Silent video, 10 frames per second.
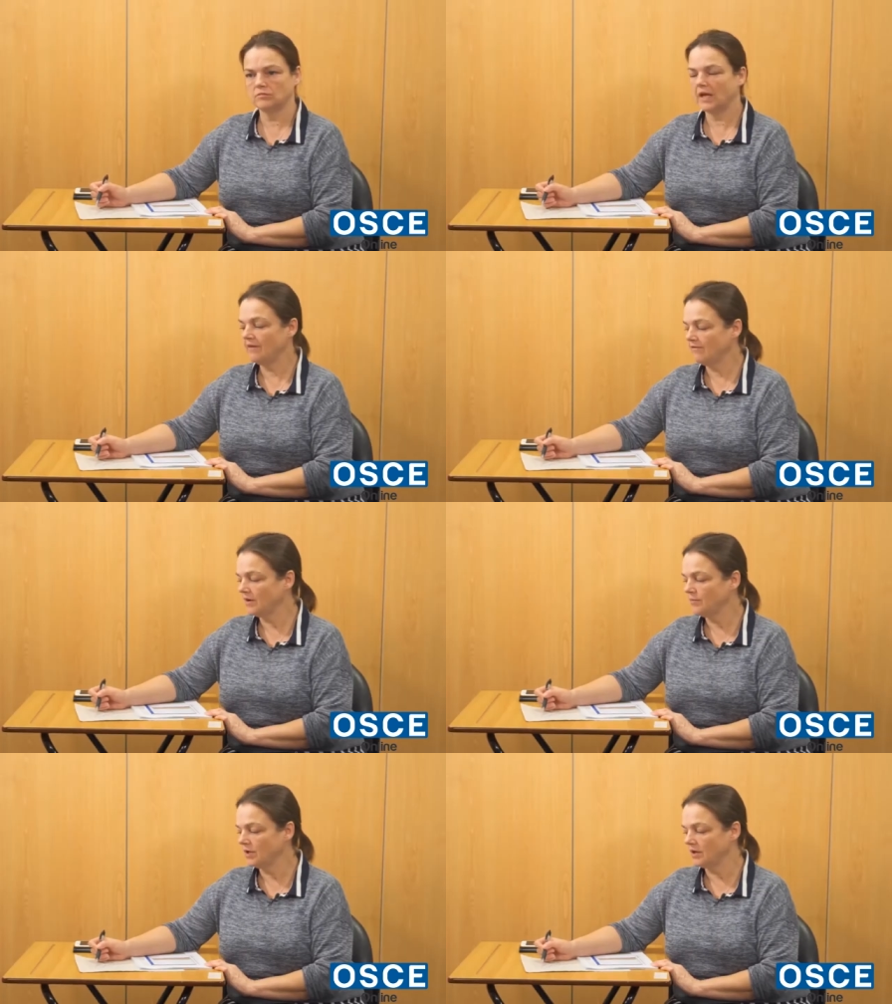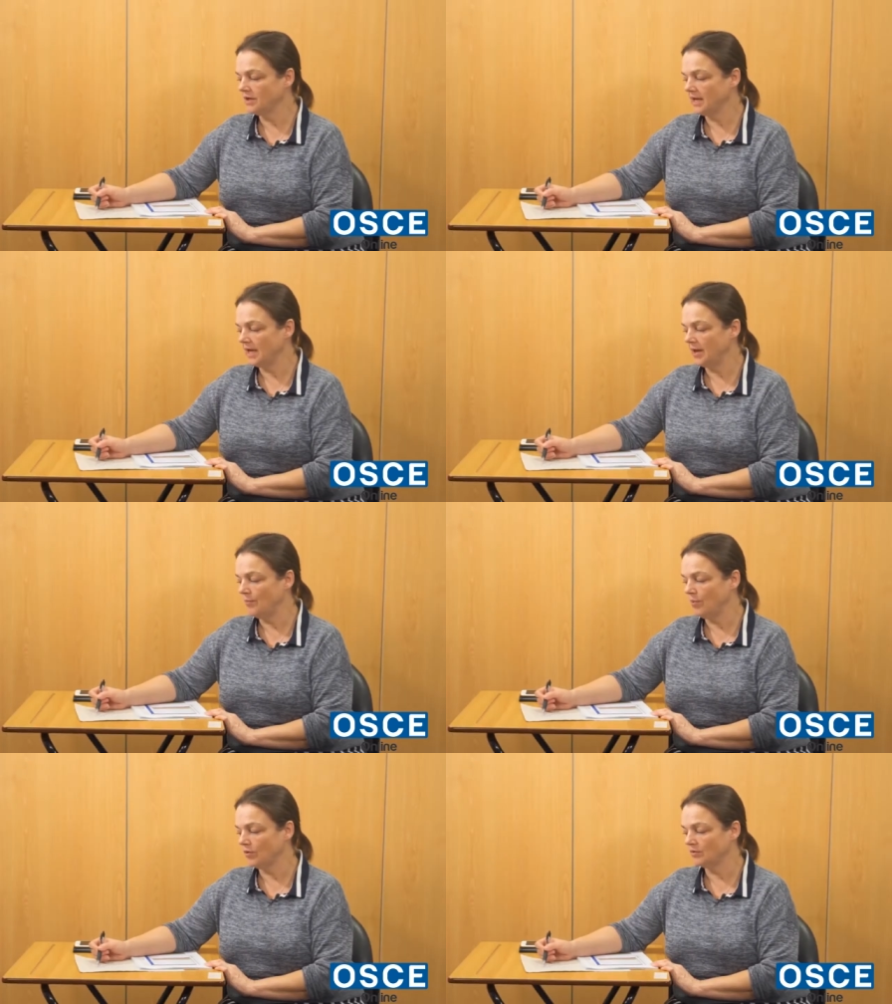If I'm going to
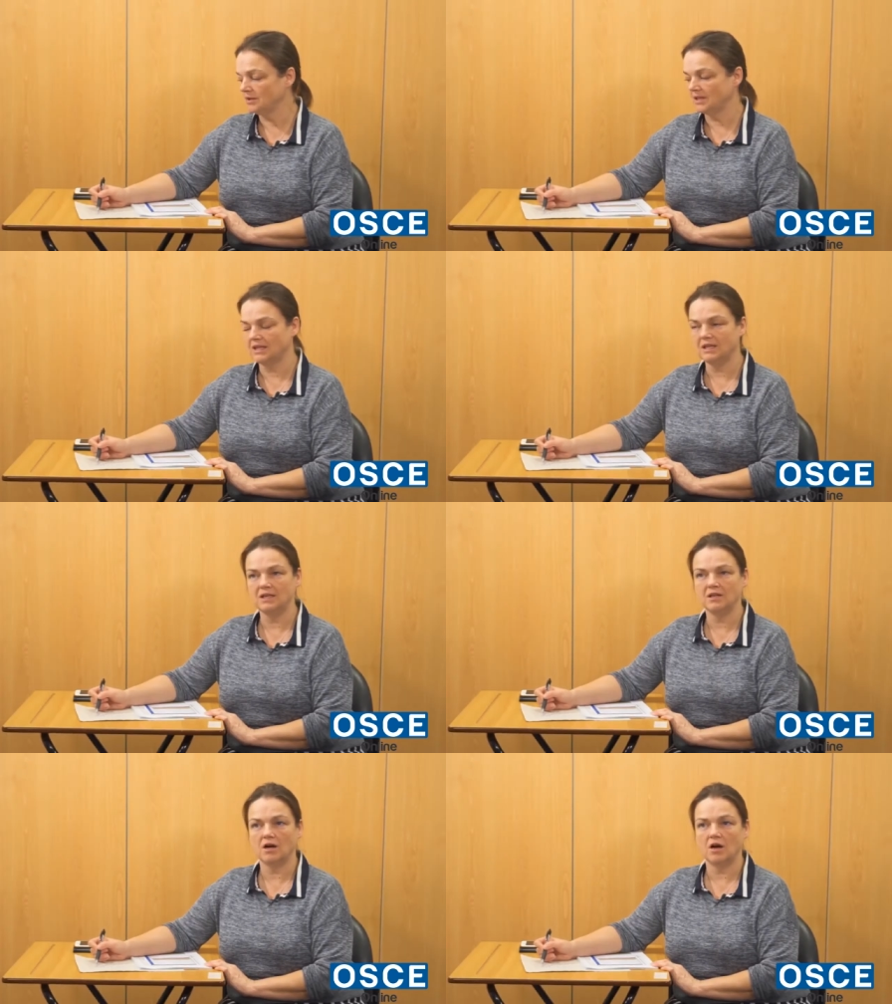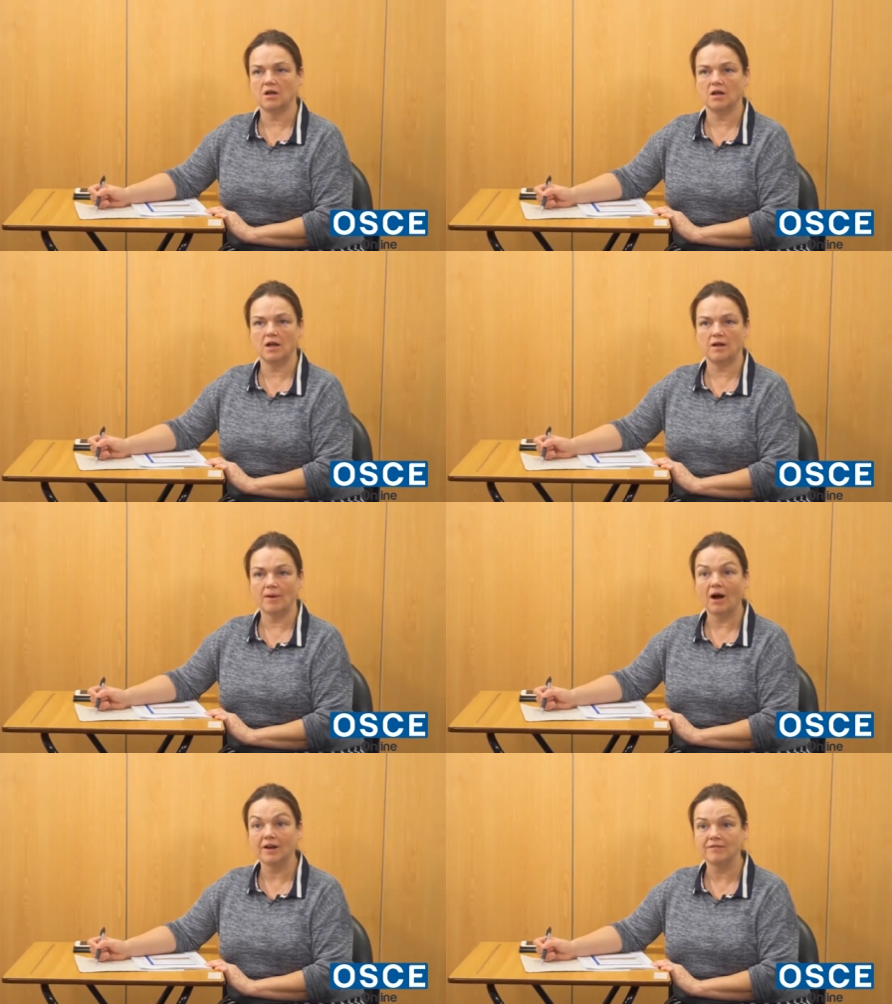input the
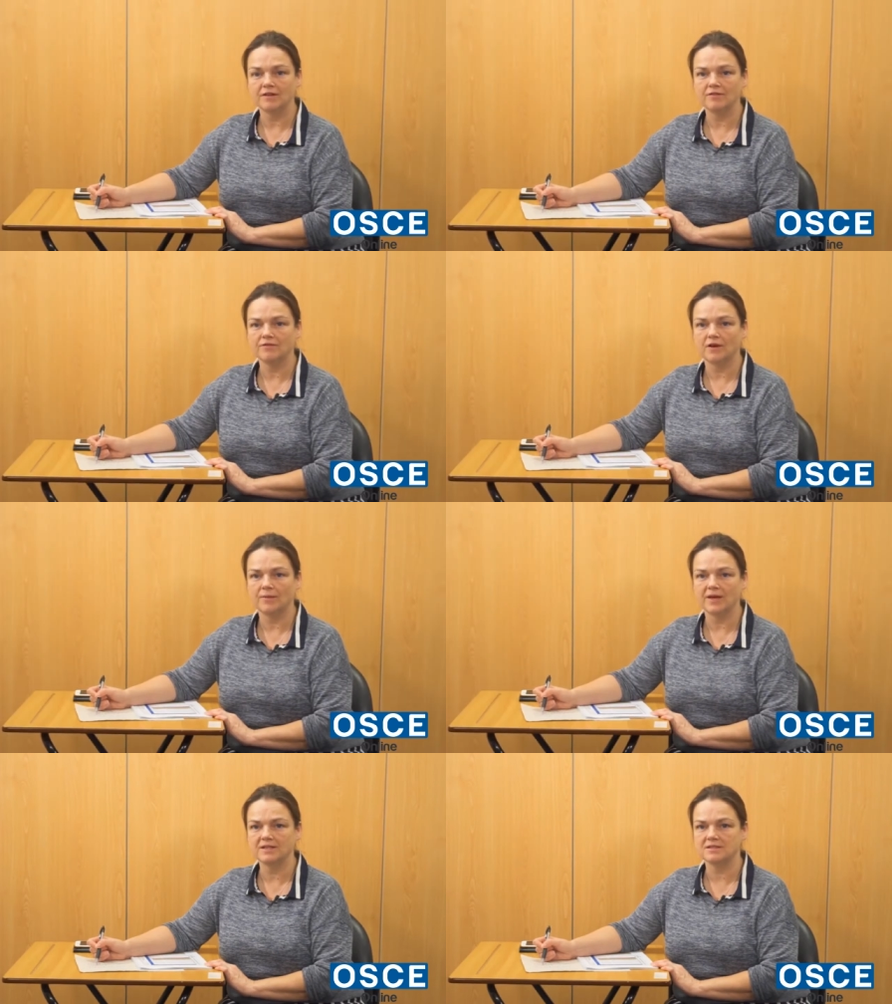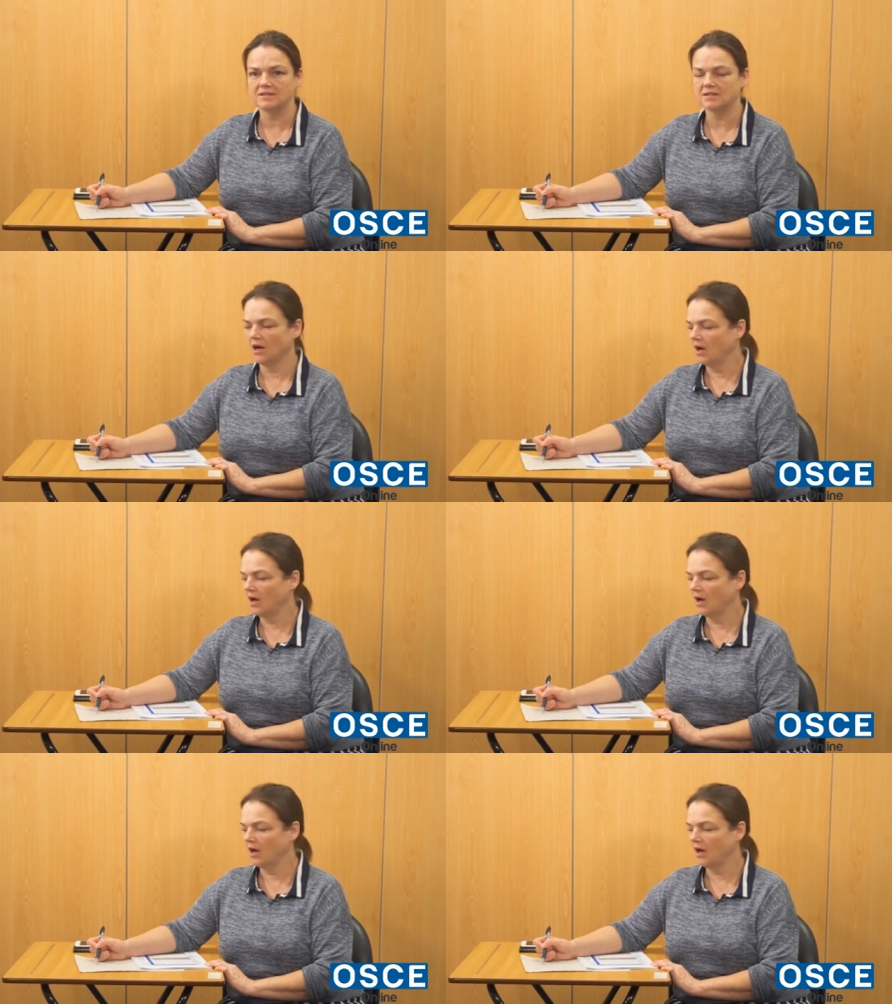IV fluids,